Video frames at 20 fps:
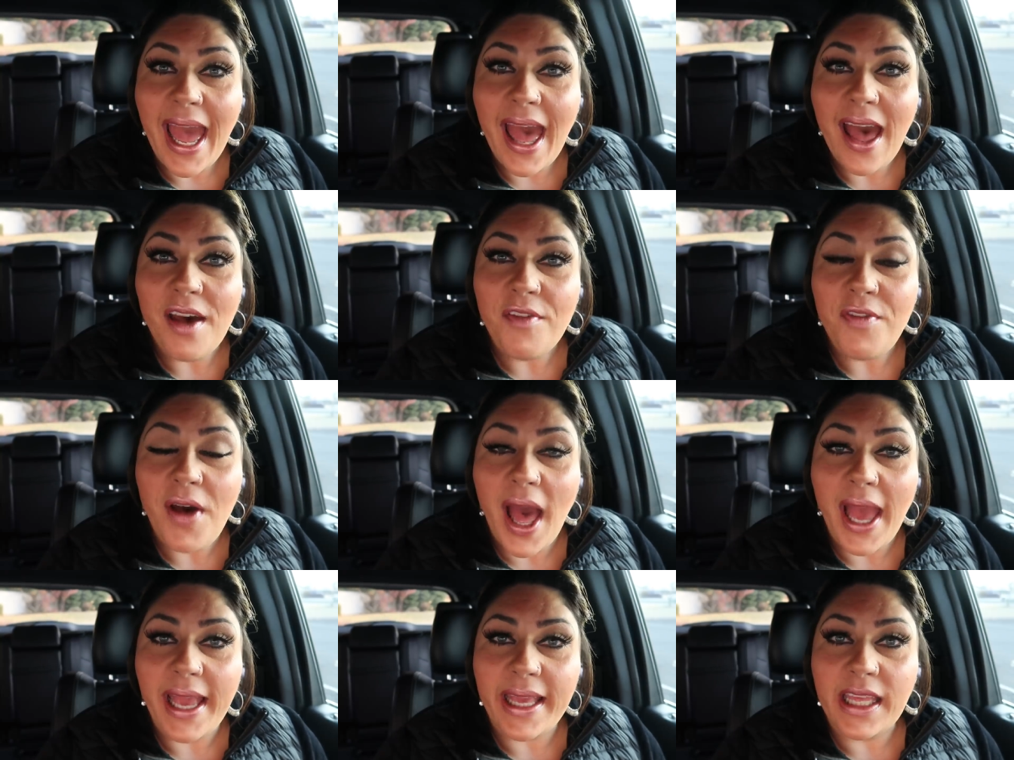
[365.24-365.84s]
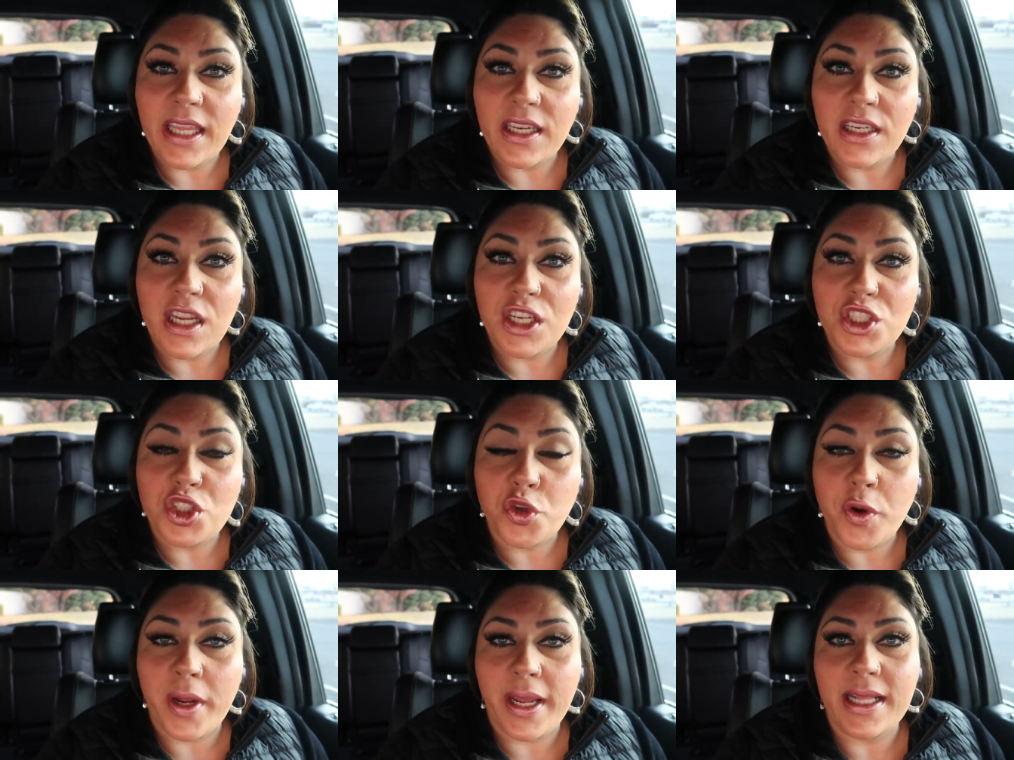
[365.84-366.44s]
have, I can
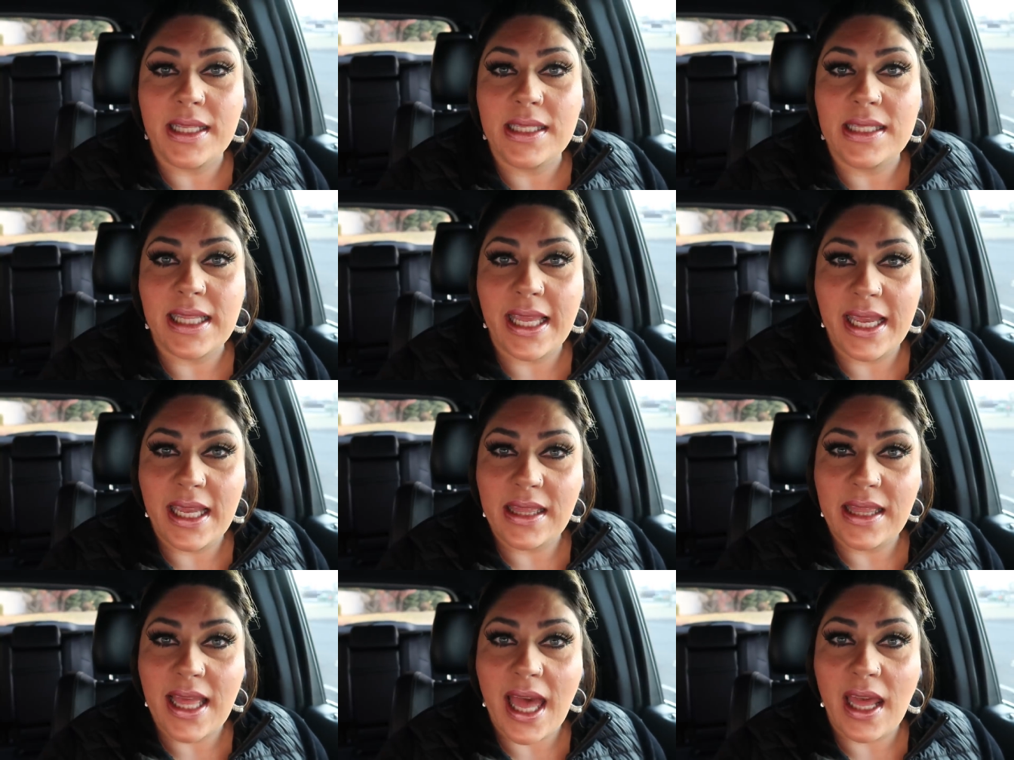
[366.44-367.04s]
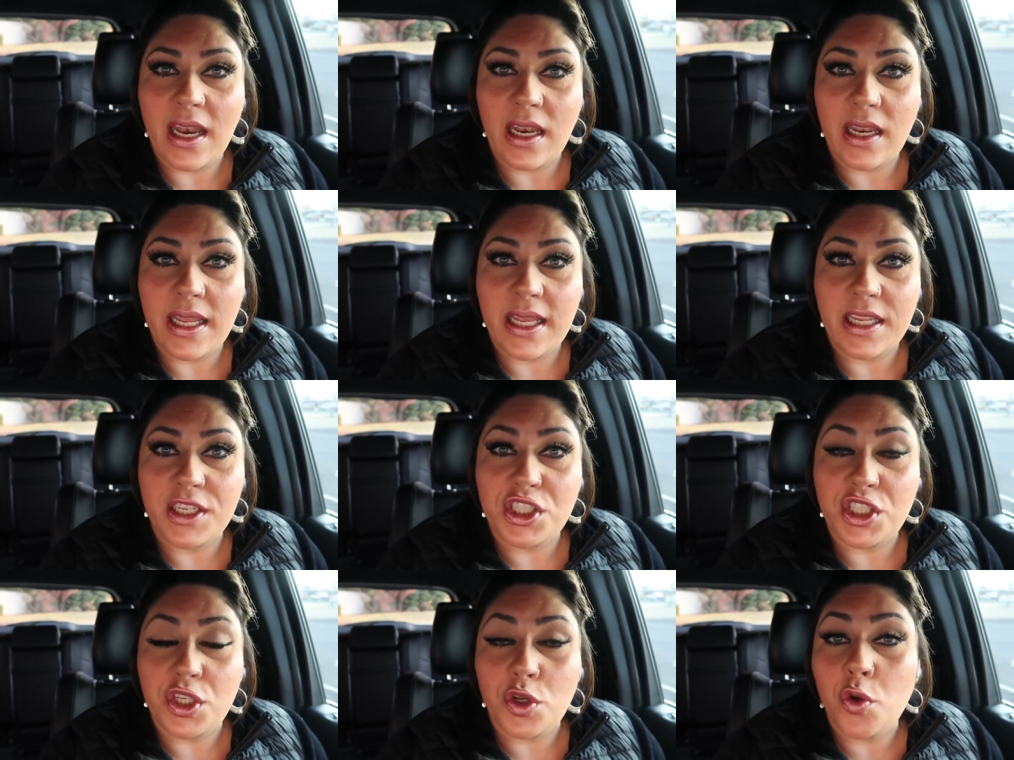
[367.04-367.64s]
translate that
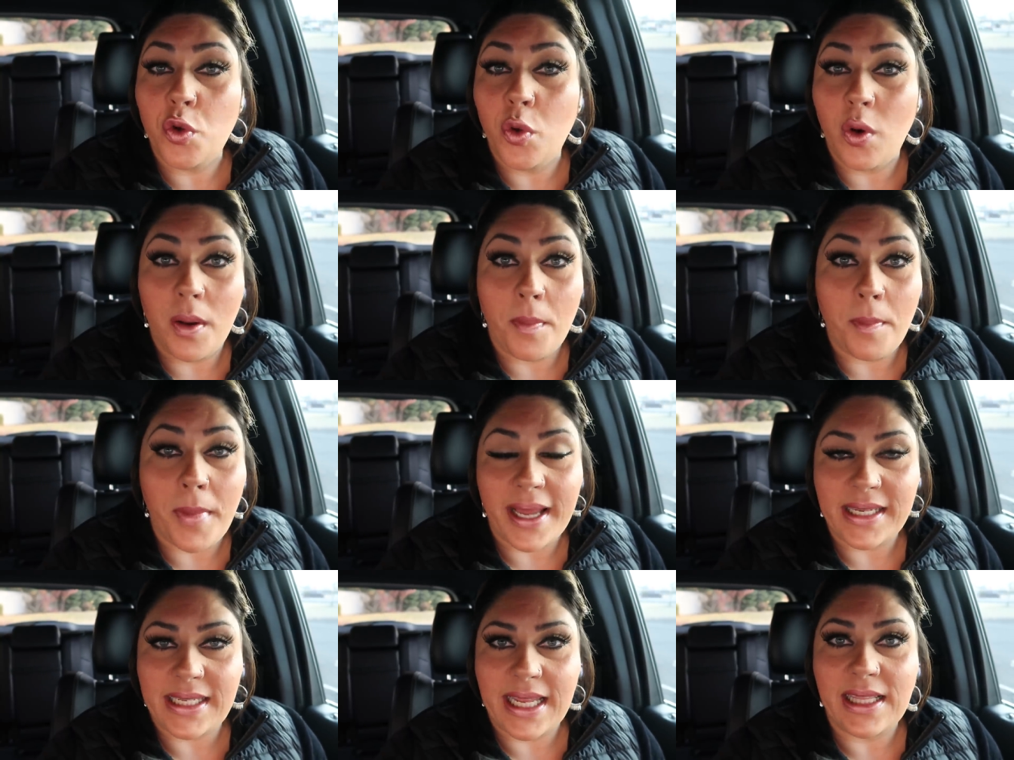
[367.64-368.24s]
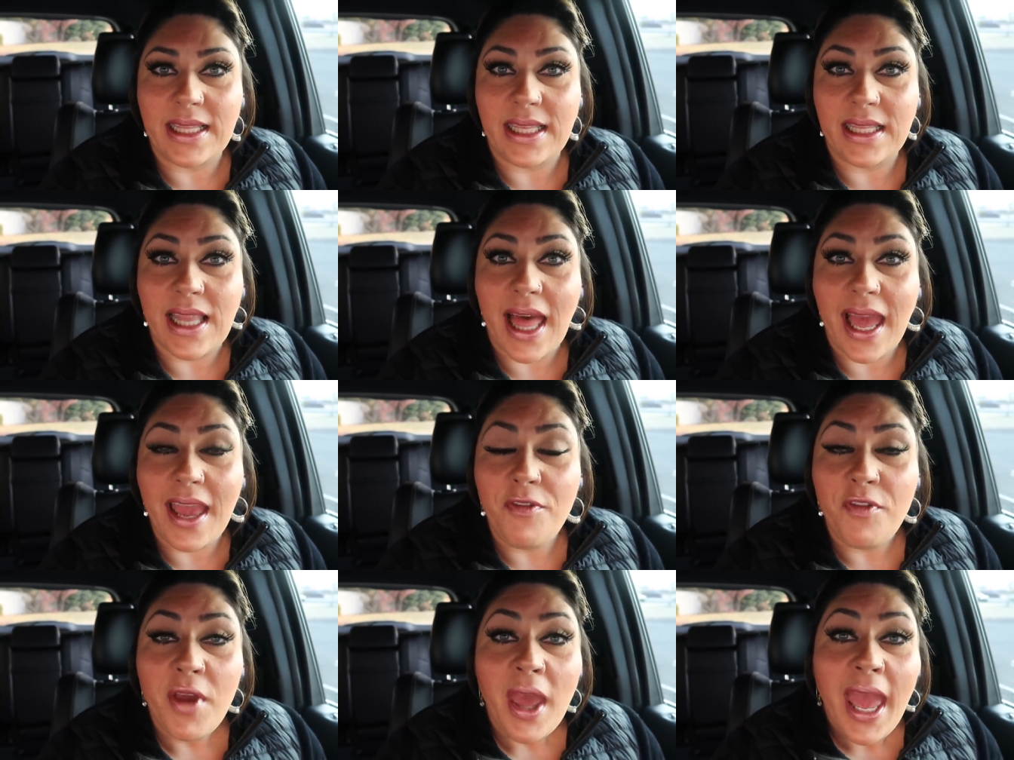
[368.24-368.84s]
into my daily
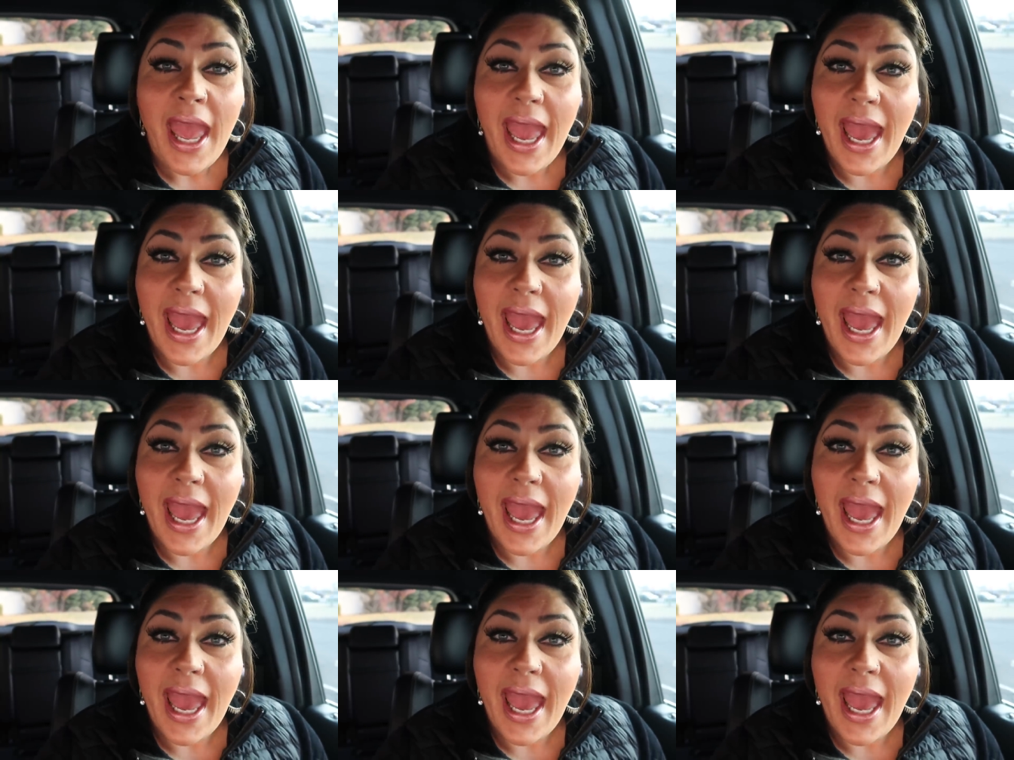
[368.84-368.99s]
life